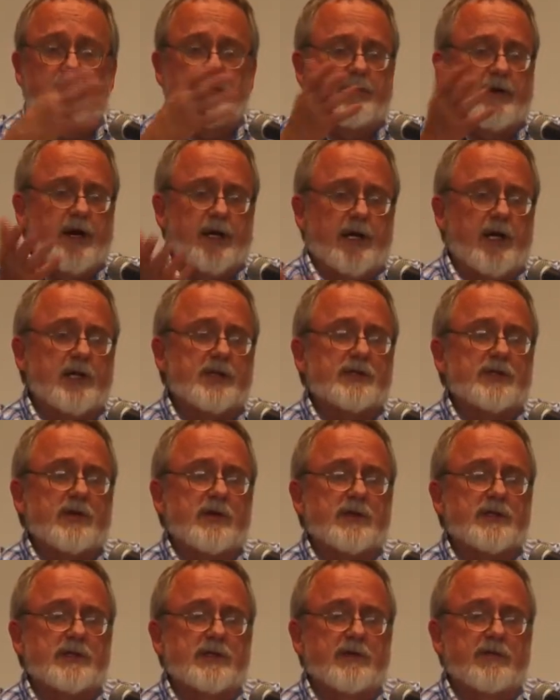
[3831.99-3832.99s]
you've got all
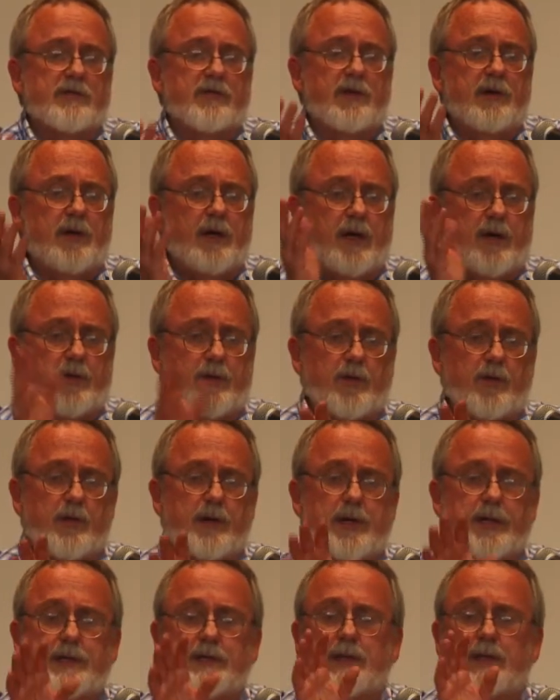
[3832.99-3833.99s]
sorts of
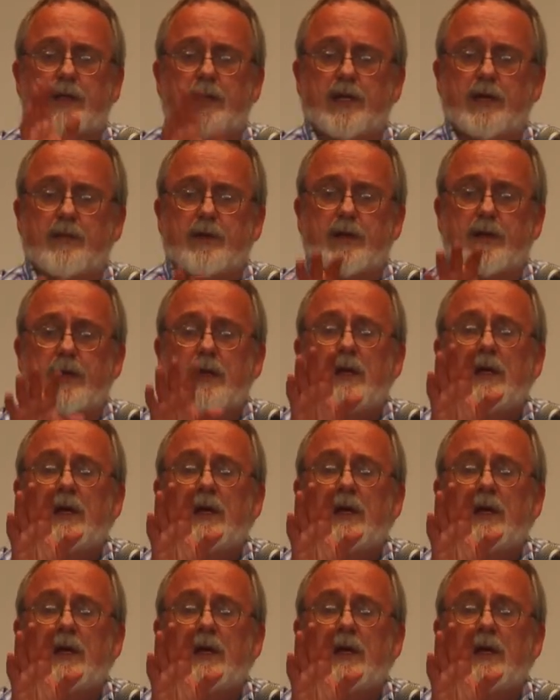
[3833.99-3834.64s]
authority to limit